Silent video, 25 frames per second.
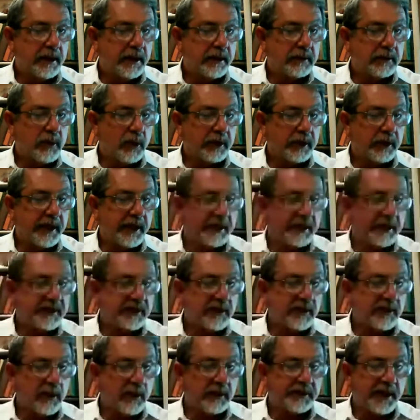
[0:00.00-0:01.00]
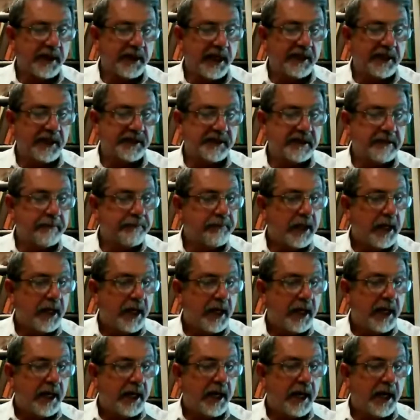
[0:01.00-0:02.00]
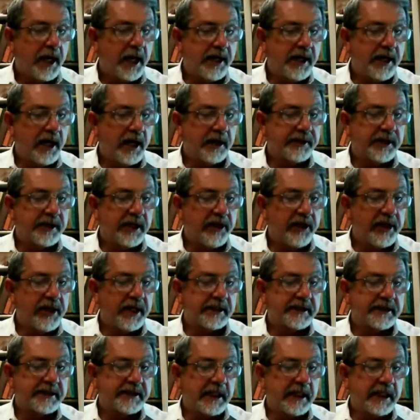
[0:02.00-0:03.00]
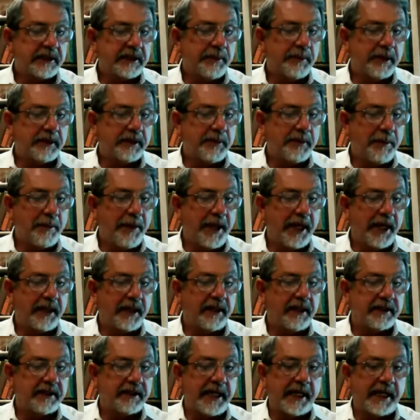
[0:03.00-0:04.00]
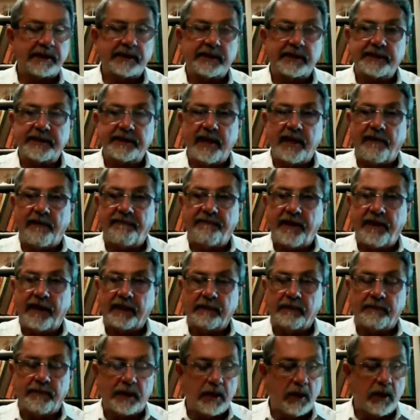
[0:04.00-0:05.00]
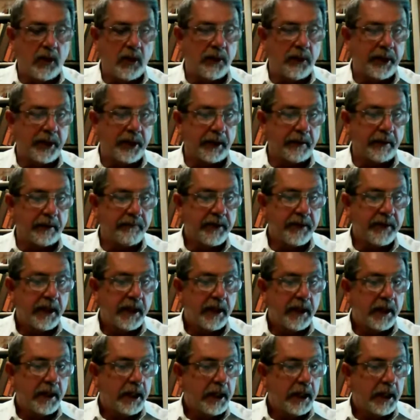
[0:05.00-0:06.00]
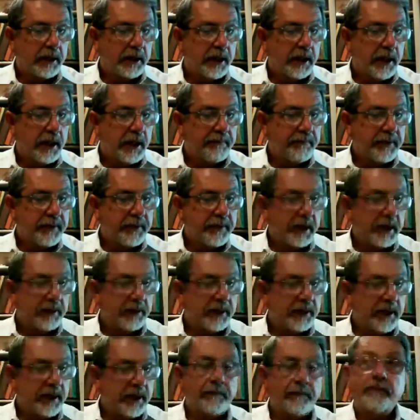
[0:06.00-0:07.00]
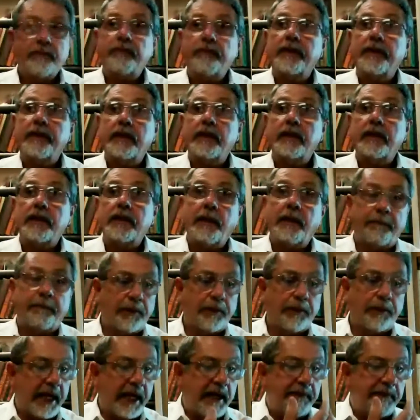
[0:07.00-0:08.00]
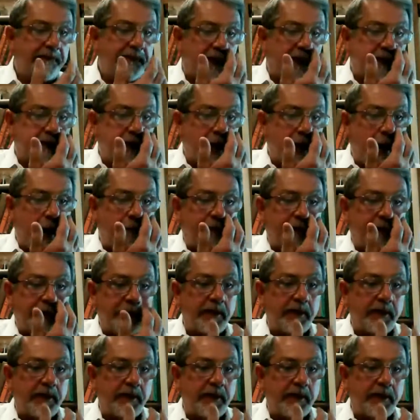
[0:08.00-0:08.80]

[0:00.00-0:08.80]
Court case. And until the assessment has been made, the tax is not found to be owing. The plaintiff has not